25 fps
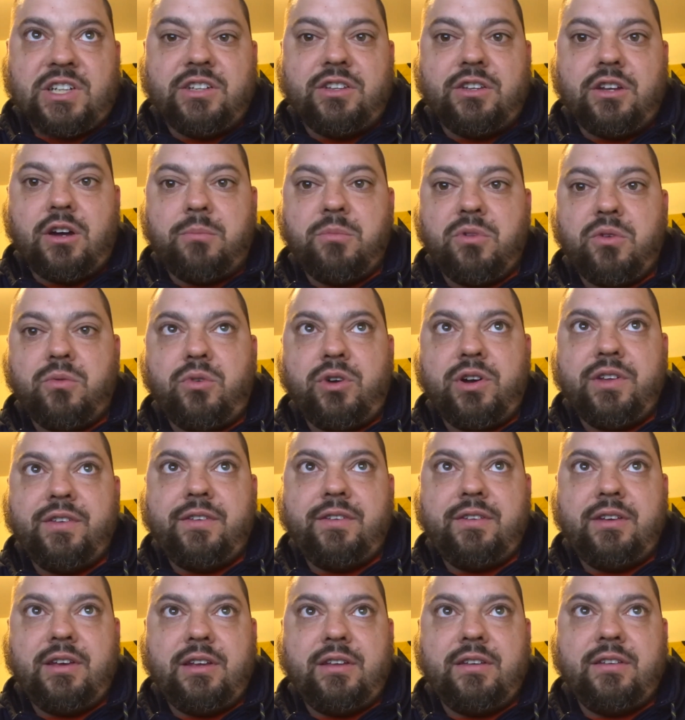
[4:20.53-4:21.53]
Number 1
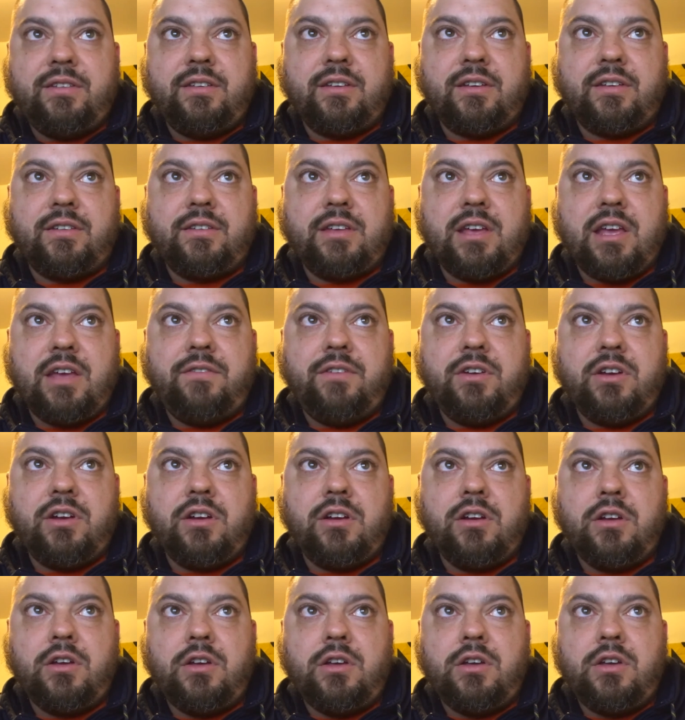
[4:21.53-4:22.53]
seed is
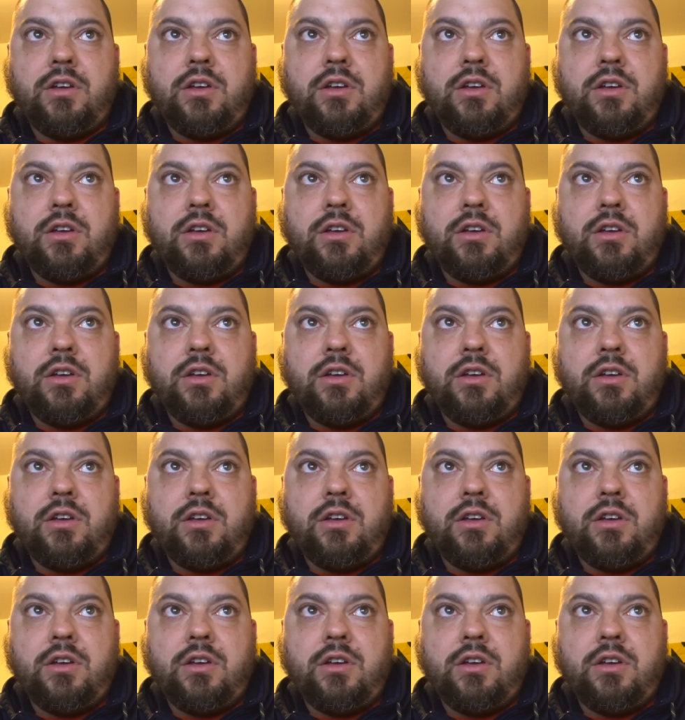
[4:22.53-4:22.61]
Xavier.